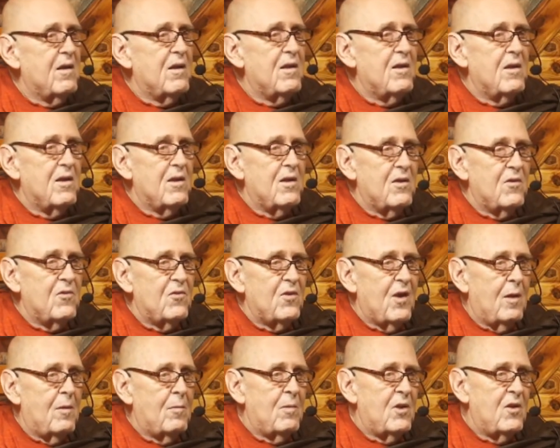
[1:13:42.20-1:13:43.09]
uh,
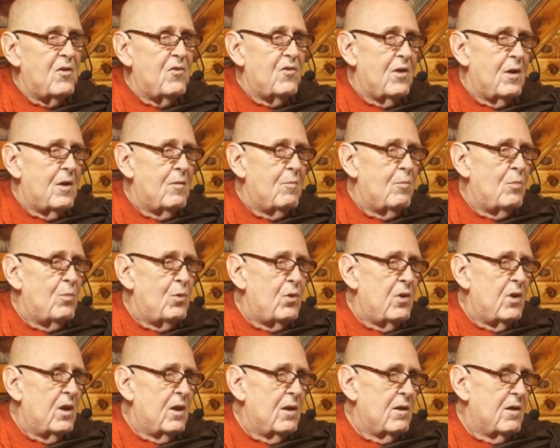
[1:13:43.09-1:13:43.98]

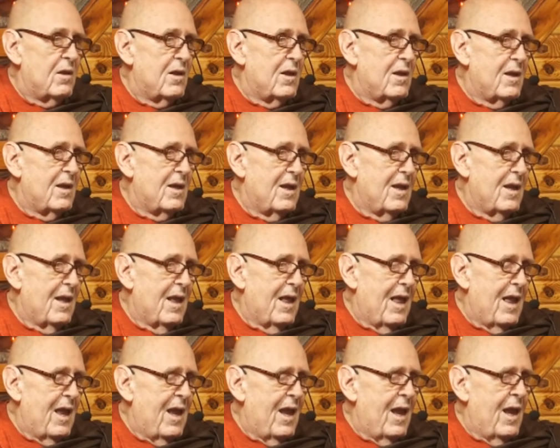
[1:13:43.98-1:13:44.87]
Sammasambuddha,
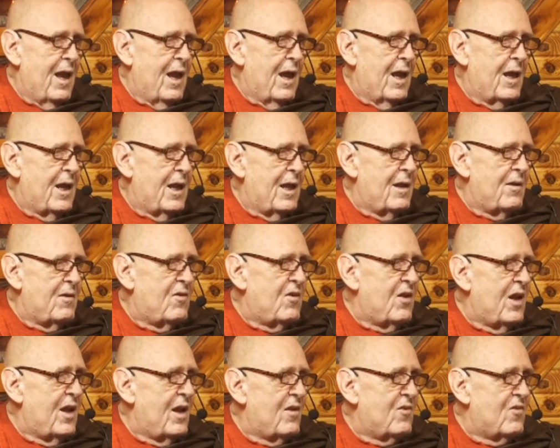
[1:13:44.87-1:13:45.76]
and it
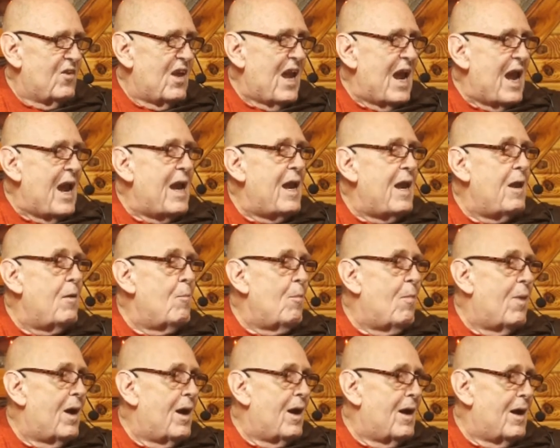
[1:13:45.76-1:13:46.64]
takes
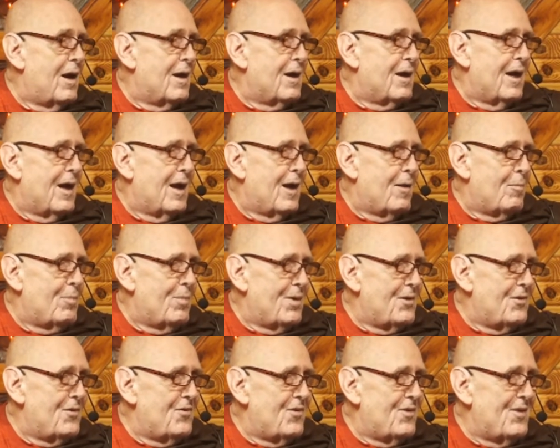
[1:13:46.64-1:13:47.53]
eight
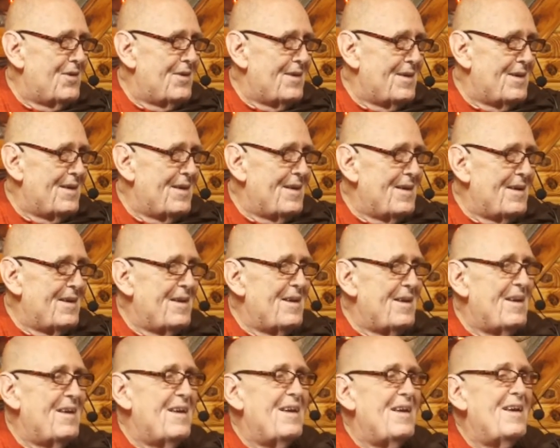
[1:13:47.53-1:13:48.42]
Mahakappas
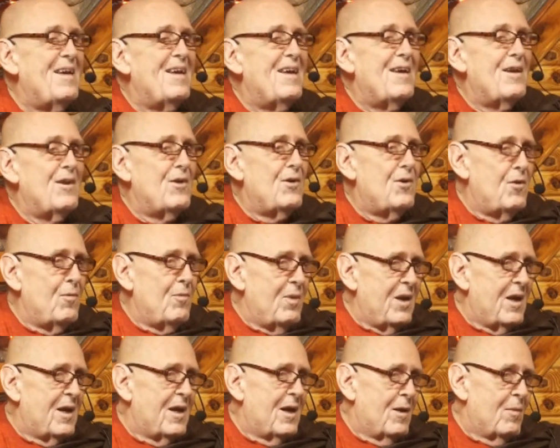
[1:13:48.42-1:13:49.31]
to
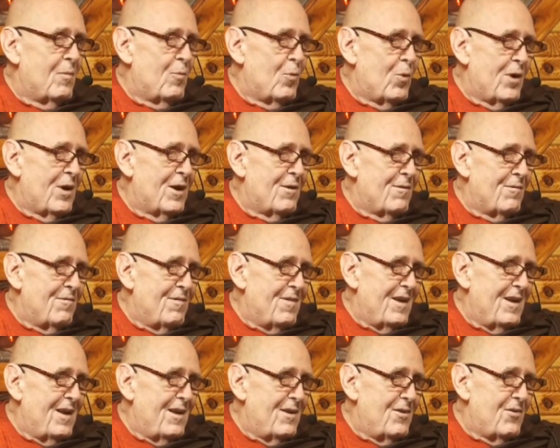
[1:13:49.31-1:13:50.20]
become one of
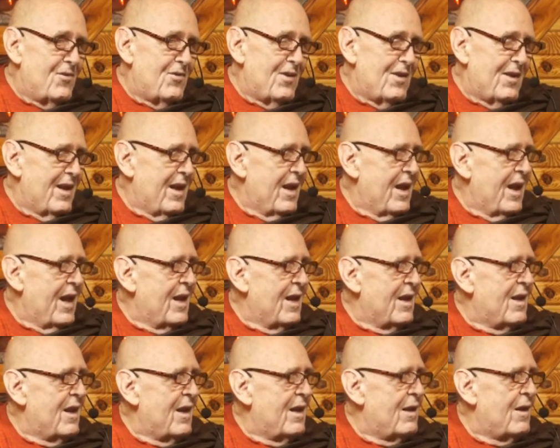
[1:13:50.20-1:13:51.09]
these.
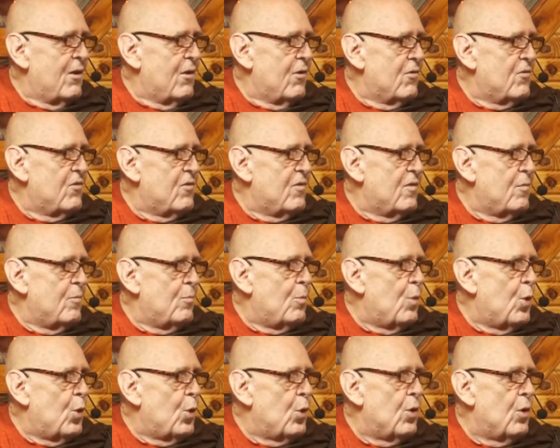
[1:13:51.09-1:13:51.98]
And then there's the
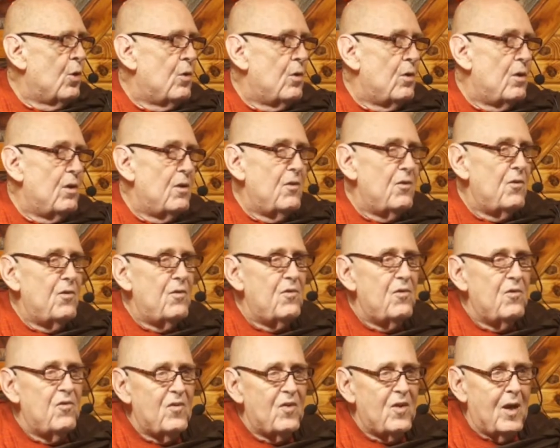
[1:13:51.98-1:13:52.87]
moral
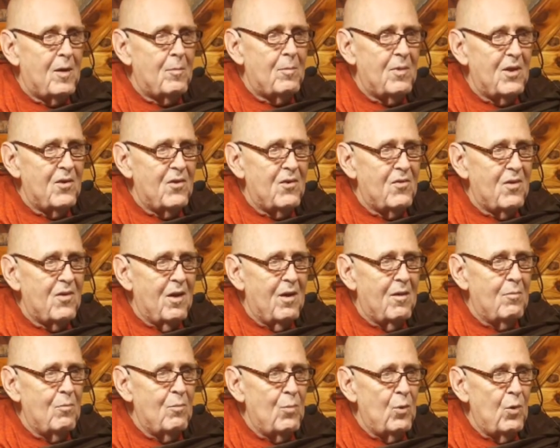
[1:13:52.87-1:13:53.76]
Samma
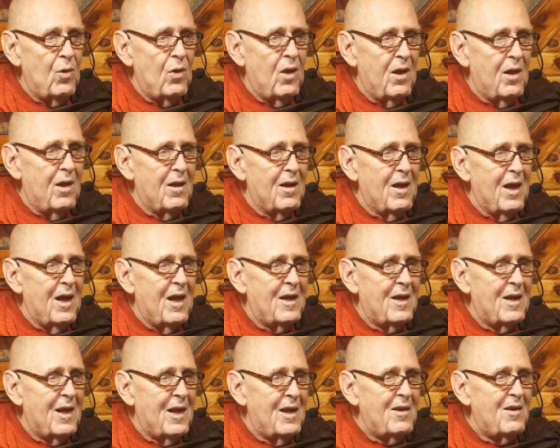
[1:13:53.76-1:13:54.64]
Sambuddha.
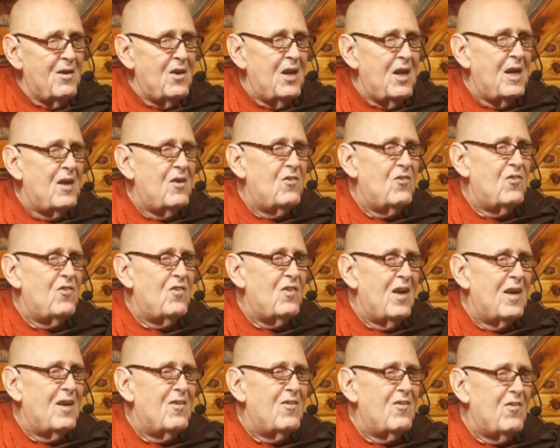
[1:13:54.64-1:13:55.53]
And that takes
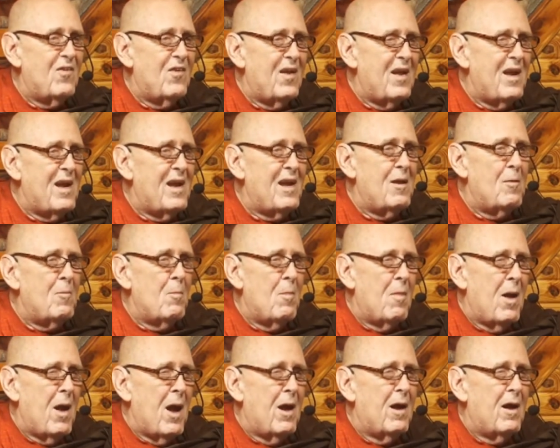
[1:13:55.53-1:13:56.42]
16
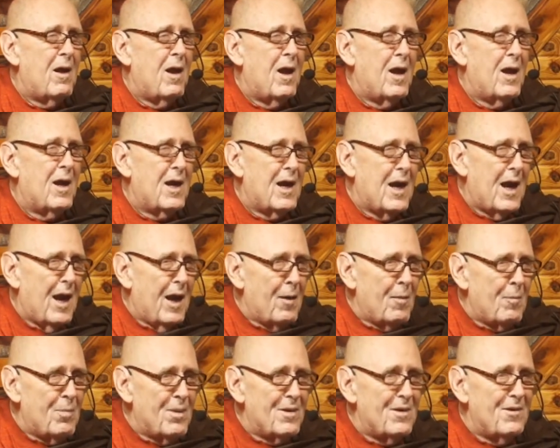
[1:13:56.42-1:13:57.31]

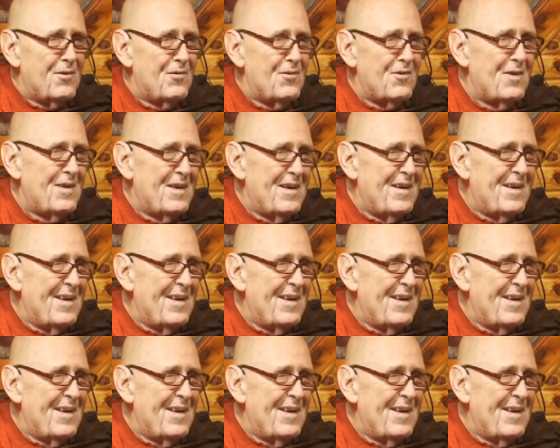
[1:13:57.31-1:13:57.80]
Mahakappas.